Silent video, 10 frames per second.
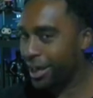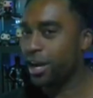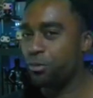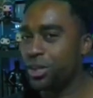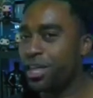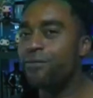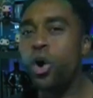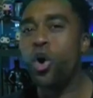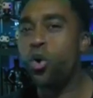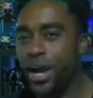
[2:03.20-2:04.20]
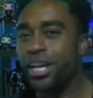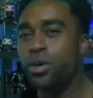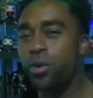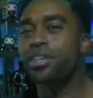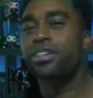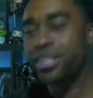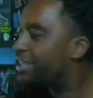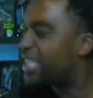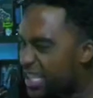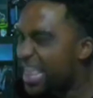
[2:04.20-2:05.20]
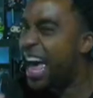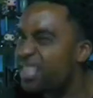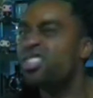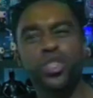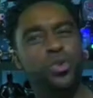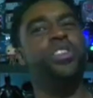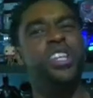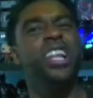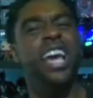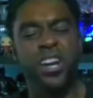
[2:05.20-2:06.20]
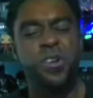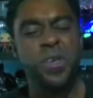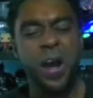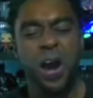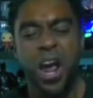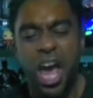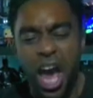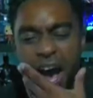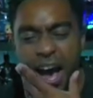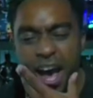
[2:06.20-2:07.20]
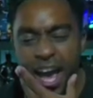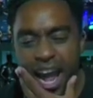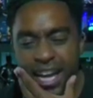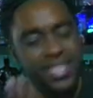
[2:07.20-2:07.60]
I want that fall rainy weather. Let's get to that sooner than later there. And it's